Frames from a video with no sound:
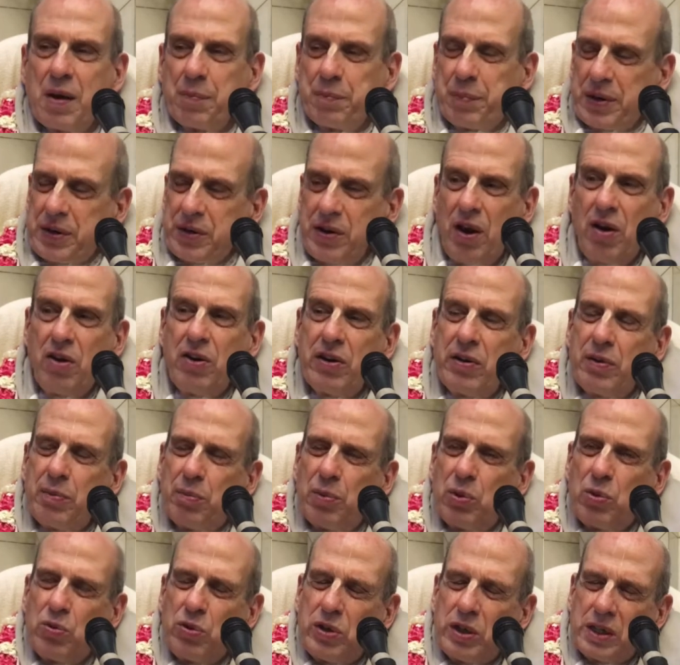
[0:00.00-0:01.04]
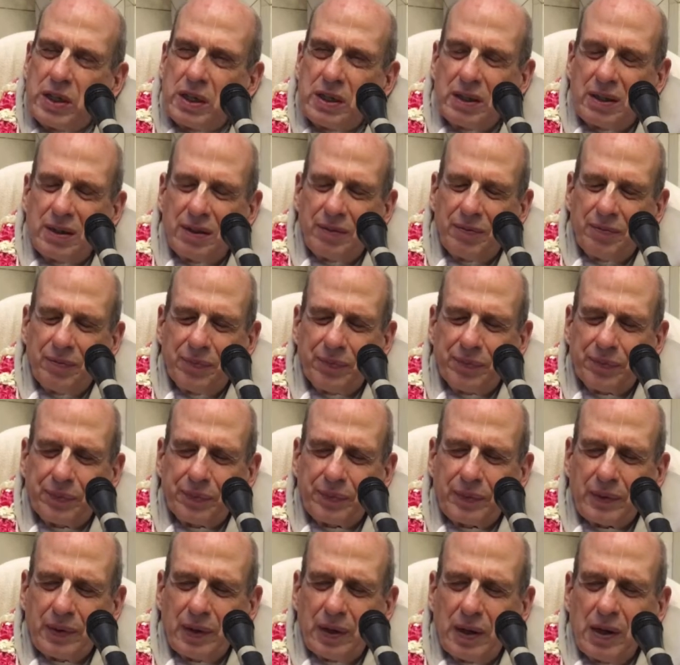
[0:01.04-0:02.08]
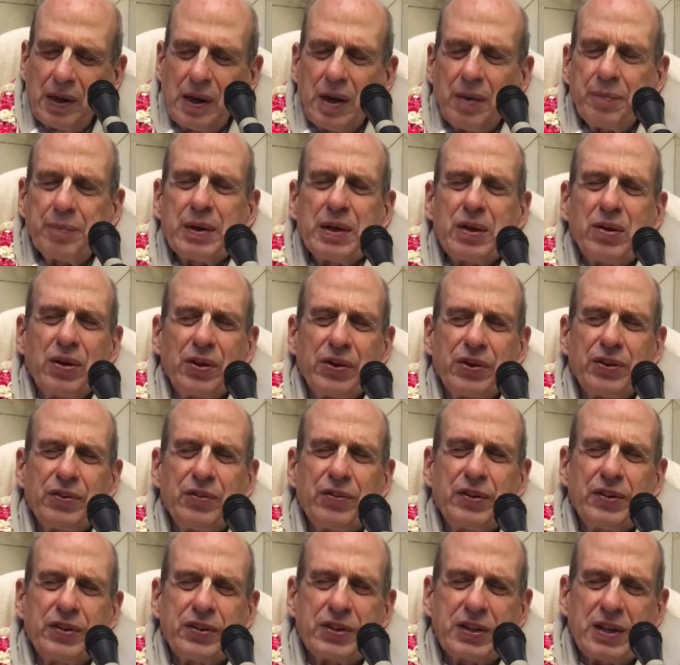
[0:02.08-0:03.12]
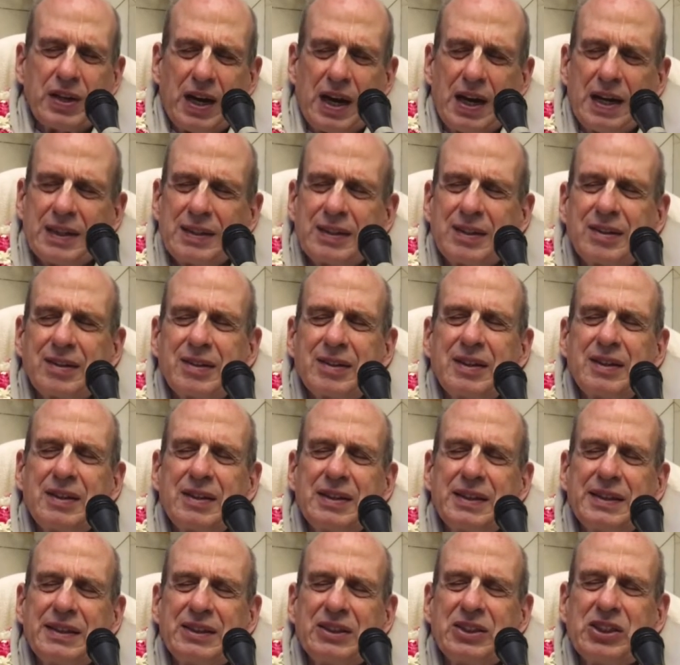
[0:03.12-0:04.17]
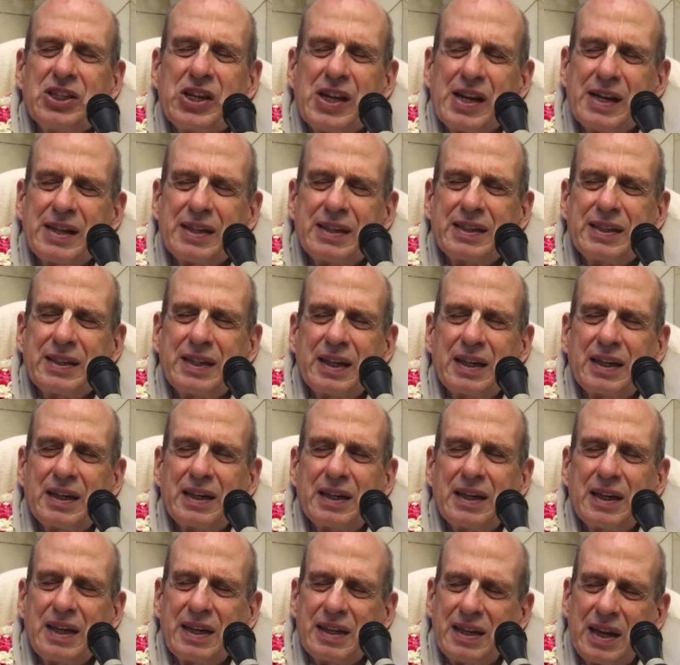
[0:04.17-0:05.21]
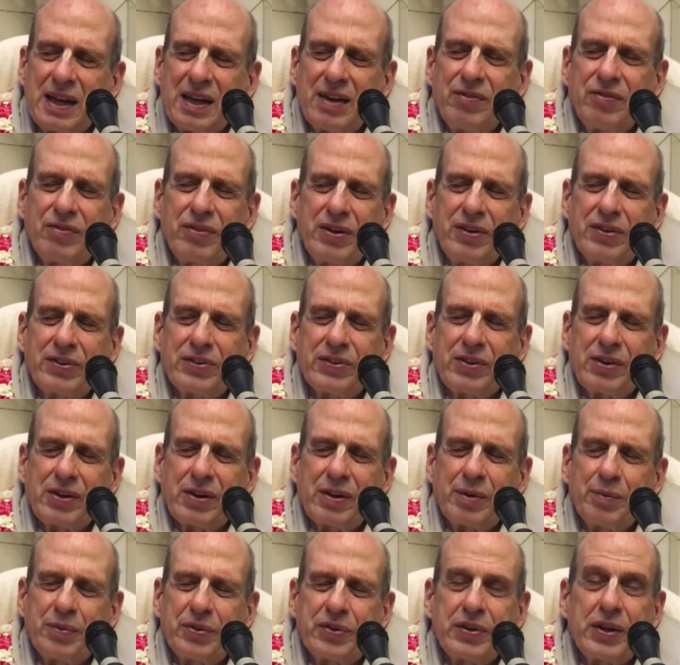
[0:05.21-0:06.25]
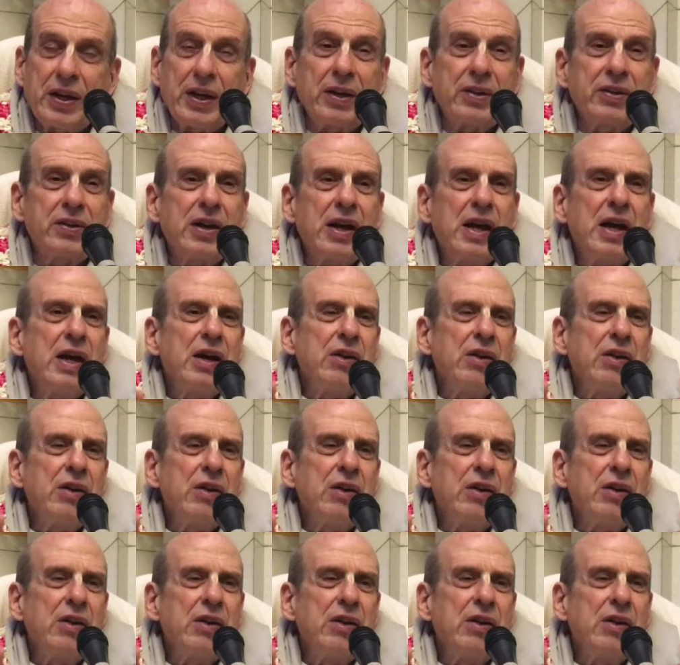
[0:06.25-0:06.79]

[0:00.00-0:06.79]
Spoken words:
But Narada Muni, because of his constantly chanting in every circumstance,